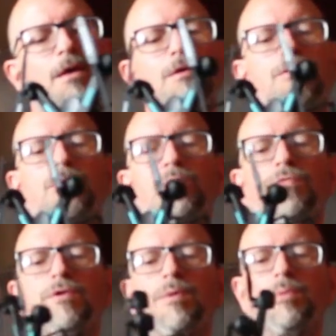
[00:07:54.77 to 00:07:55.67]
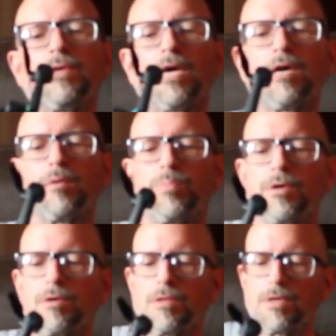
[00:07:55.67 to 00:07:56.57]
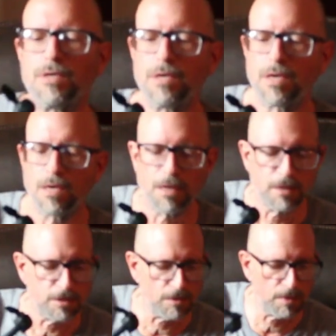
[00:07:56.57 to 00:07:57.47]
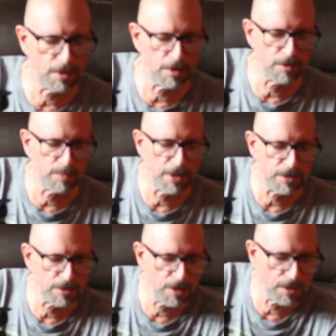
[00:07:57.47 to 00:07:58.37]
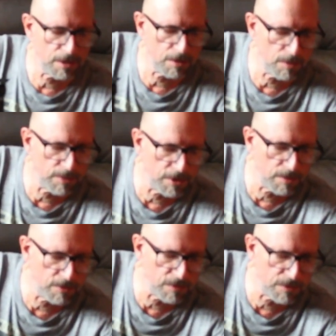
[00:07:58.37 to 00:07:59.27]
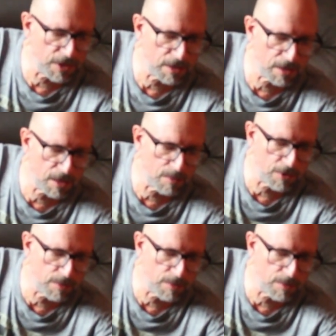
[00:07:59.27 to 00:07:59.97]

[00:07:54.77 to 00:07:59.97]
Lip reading: You can move it up and down apparently. So one of those buttons on here will be to move that camera